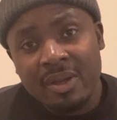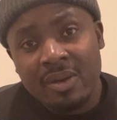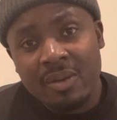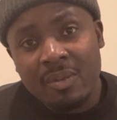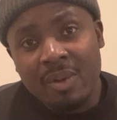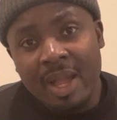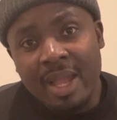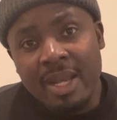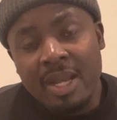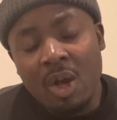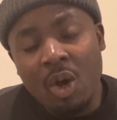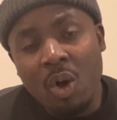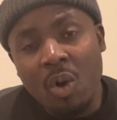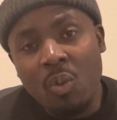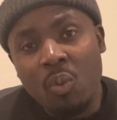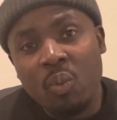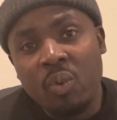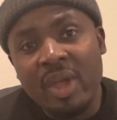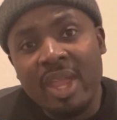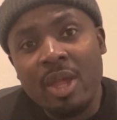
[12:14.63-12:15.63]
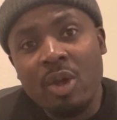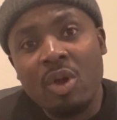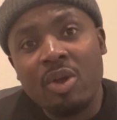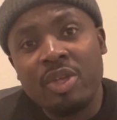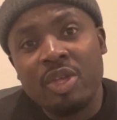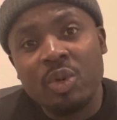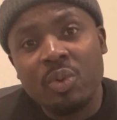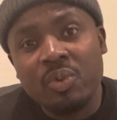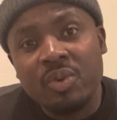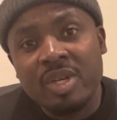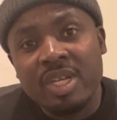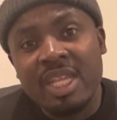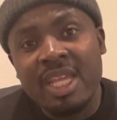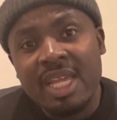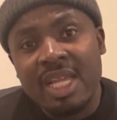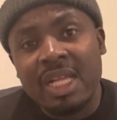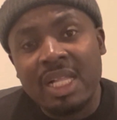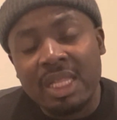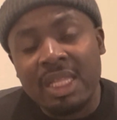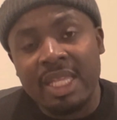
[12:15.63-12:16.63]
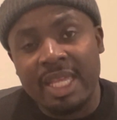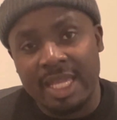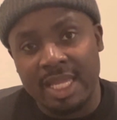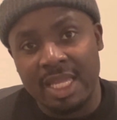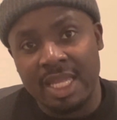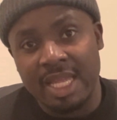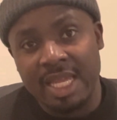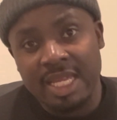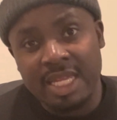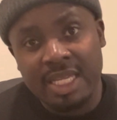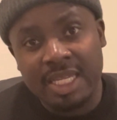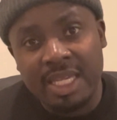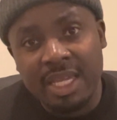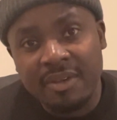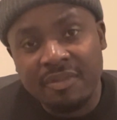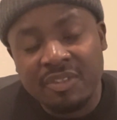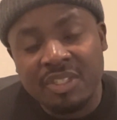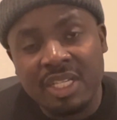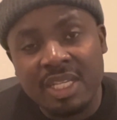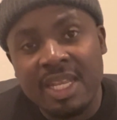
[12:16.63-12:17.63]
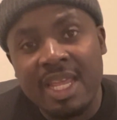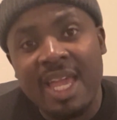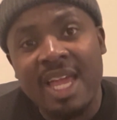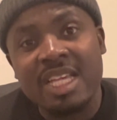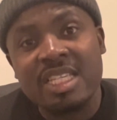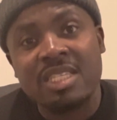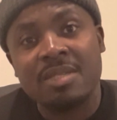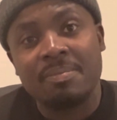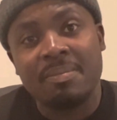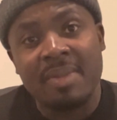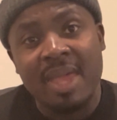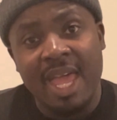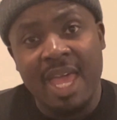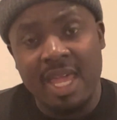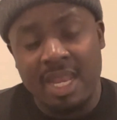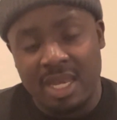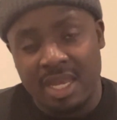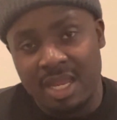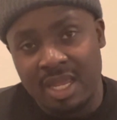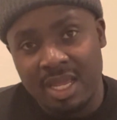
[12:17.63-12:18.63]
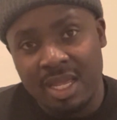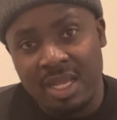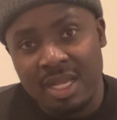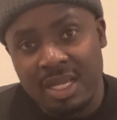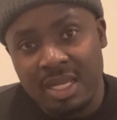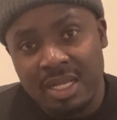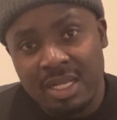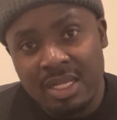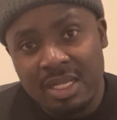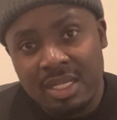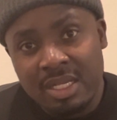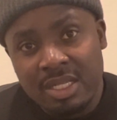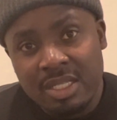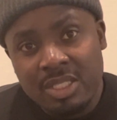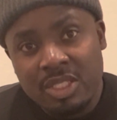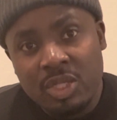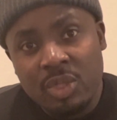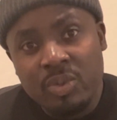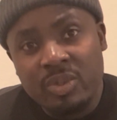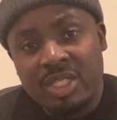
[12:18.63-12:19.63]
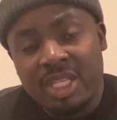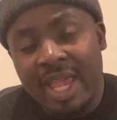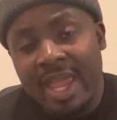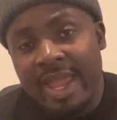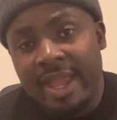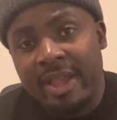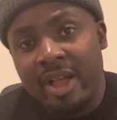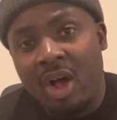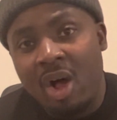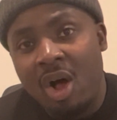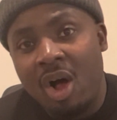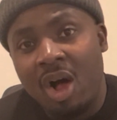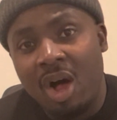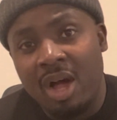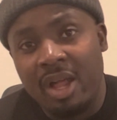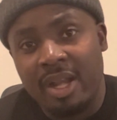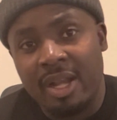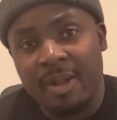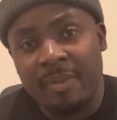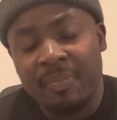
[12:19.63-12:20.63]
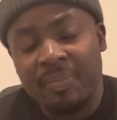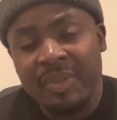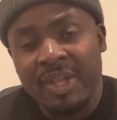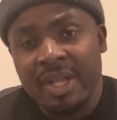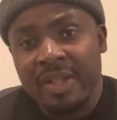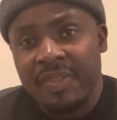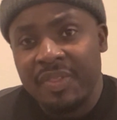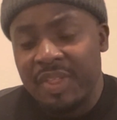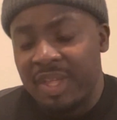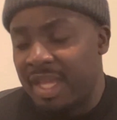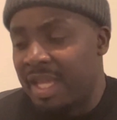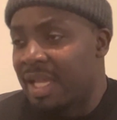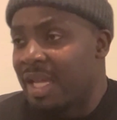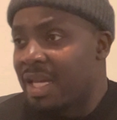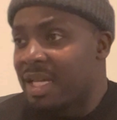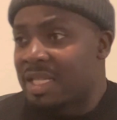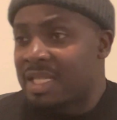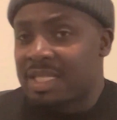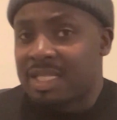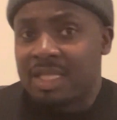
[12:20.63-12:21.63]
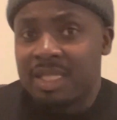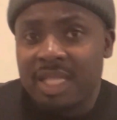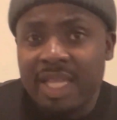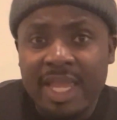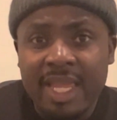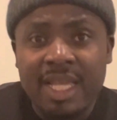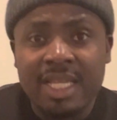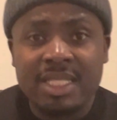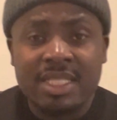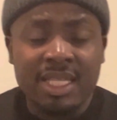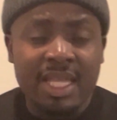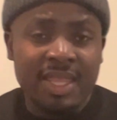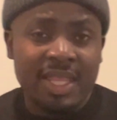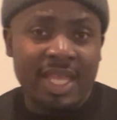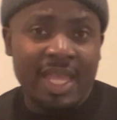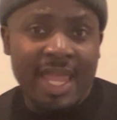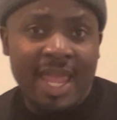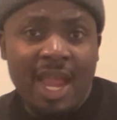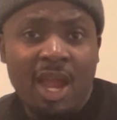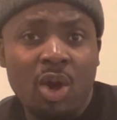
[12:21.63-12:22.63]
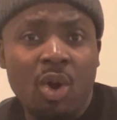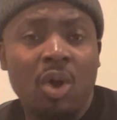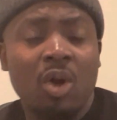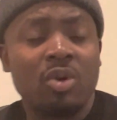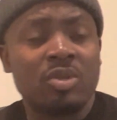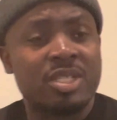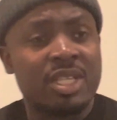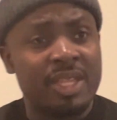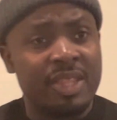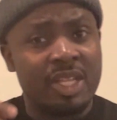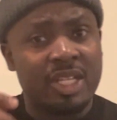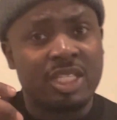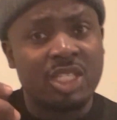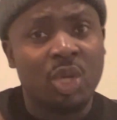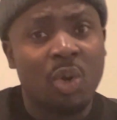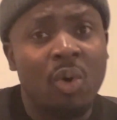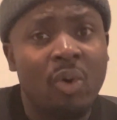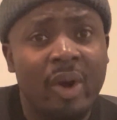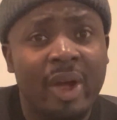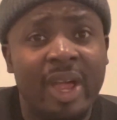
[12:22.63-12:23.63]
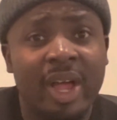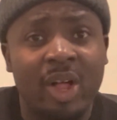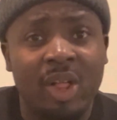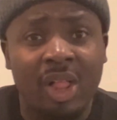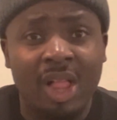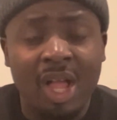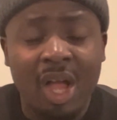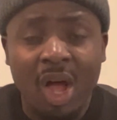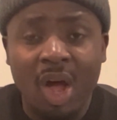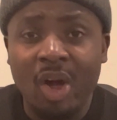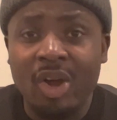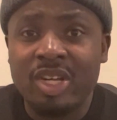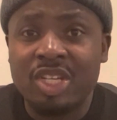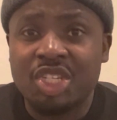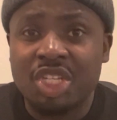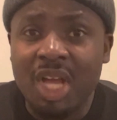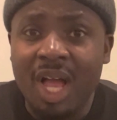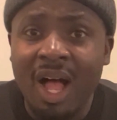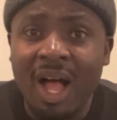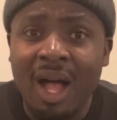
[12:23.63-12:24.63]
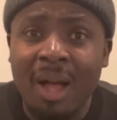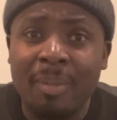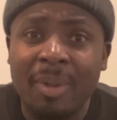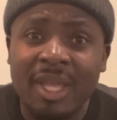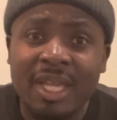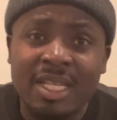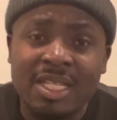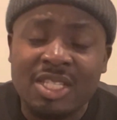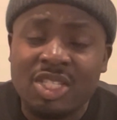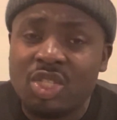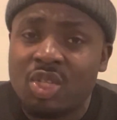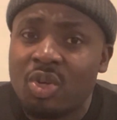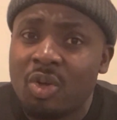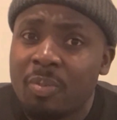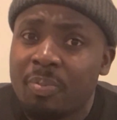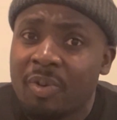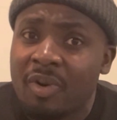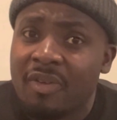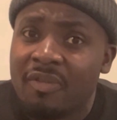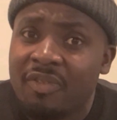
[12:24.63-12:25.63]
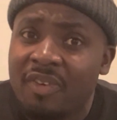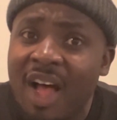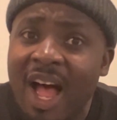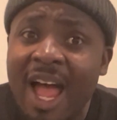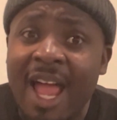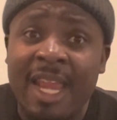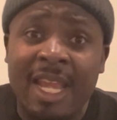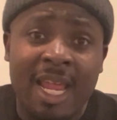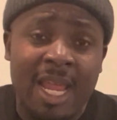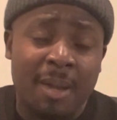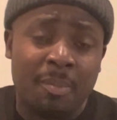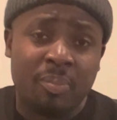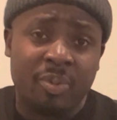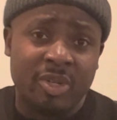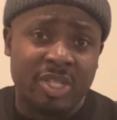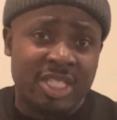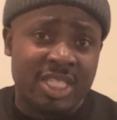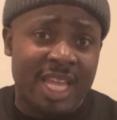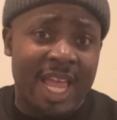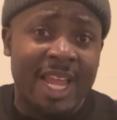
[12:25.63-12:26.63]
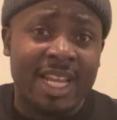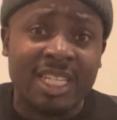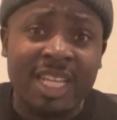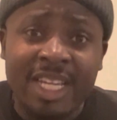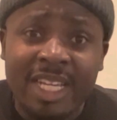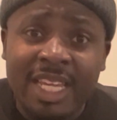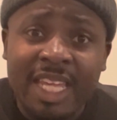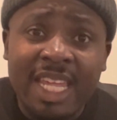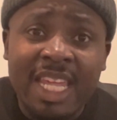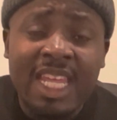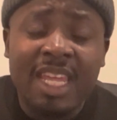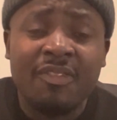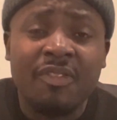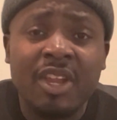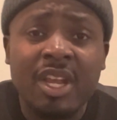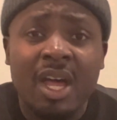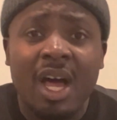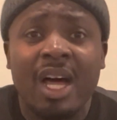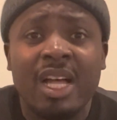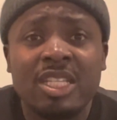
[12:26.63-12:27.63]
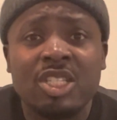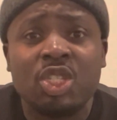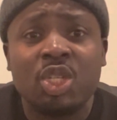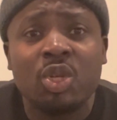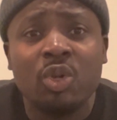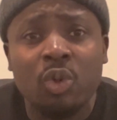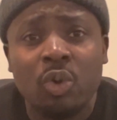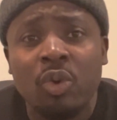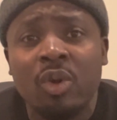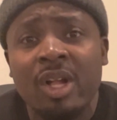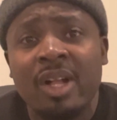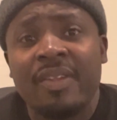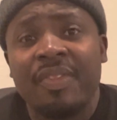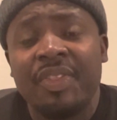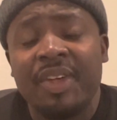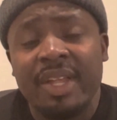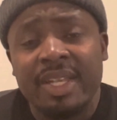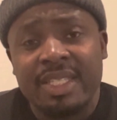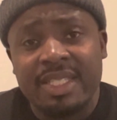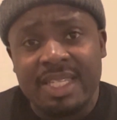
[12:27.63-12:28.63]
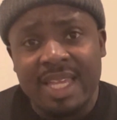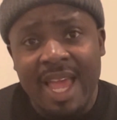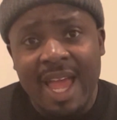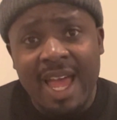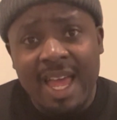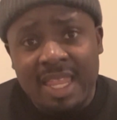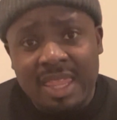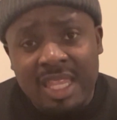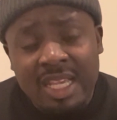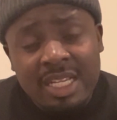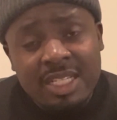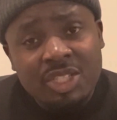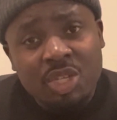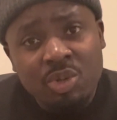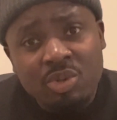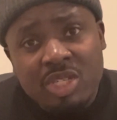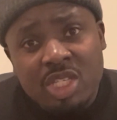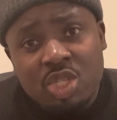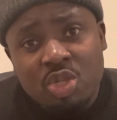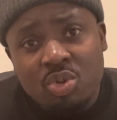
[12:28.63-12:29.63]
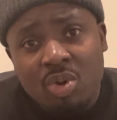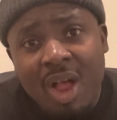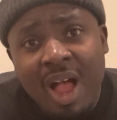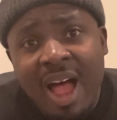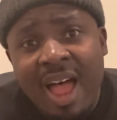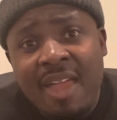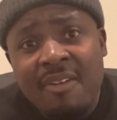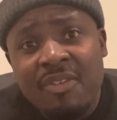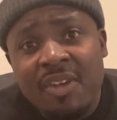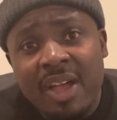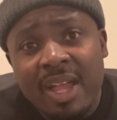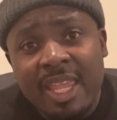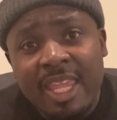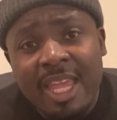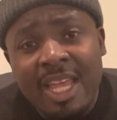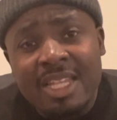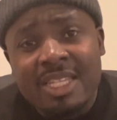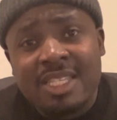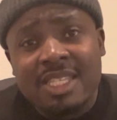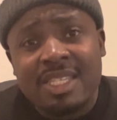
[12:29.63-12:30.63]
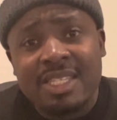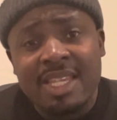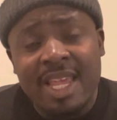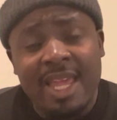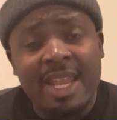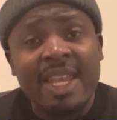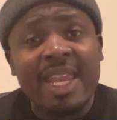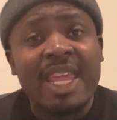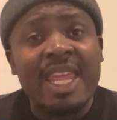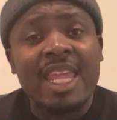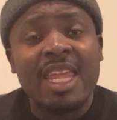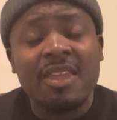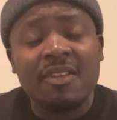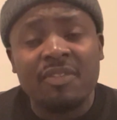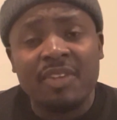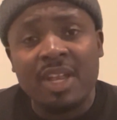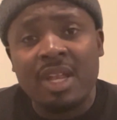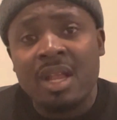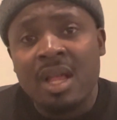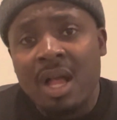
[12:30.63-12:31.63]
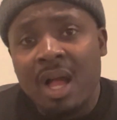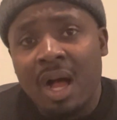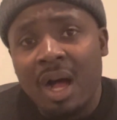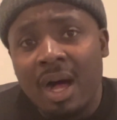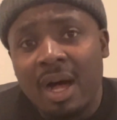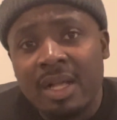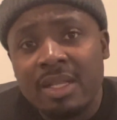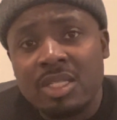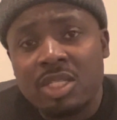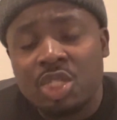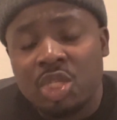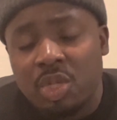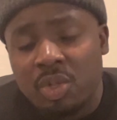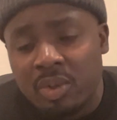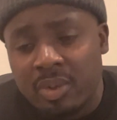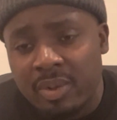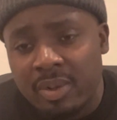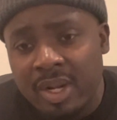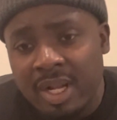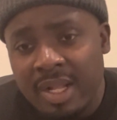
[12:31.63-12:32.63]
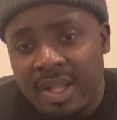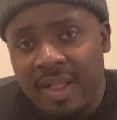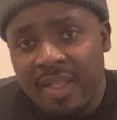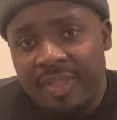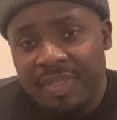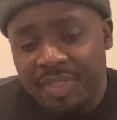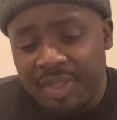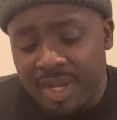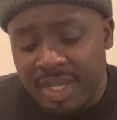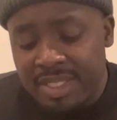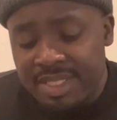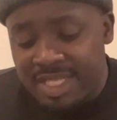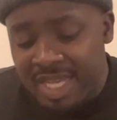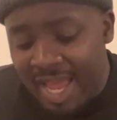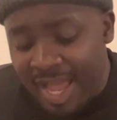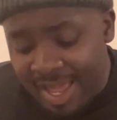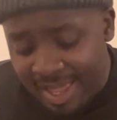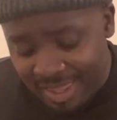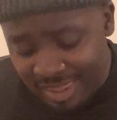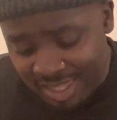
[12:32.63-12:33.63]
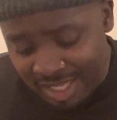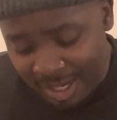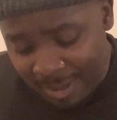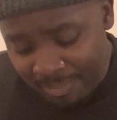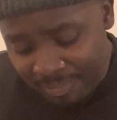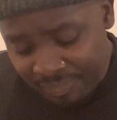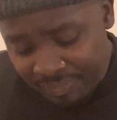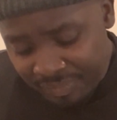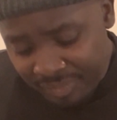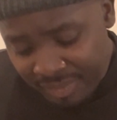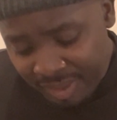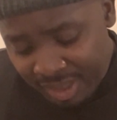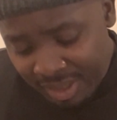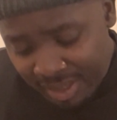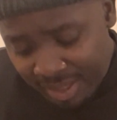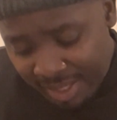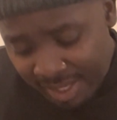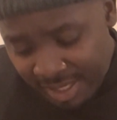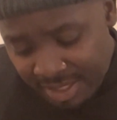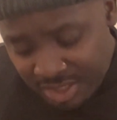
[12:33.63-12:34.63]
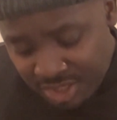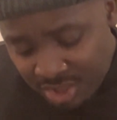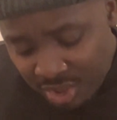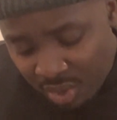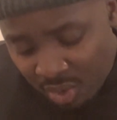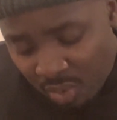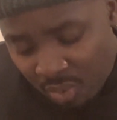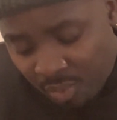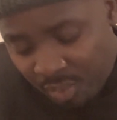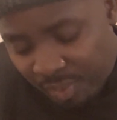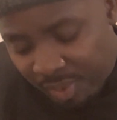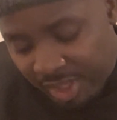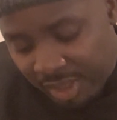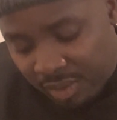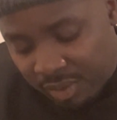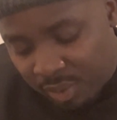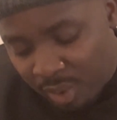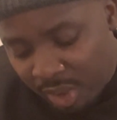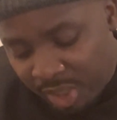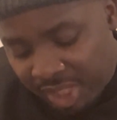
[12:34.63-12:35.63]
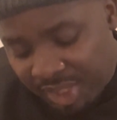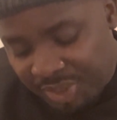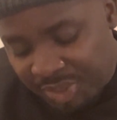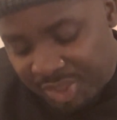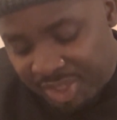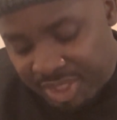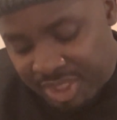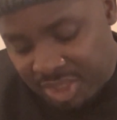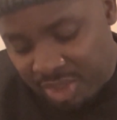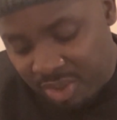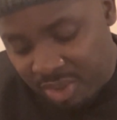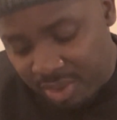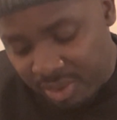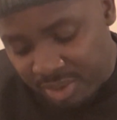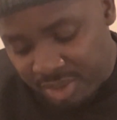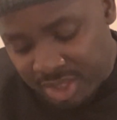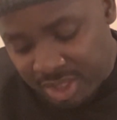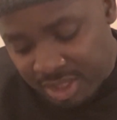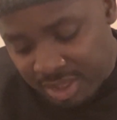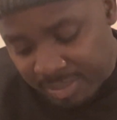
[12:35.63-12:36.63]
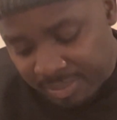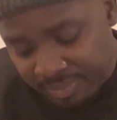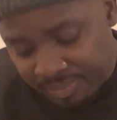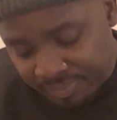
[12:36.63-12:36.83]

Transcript: right? We are uniquely gifted as men to take on the slings and the arrows and the toil. Our job is to provide and protect even unto the death, to strive against sin even unto the death. And so we look at this curse,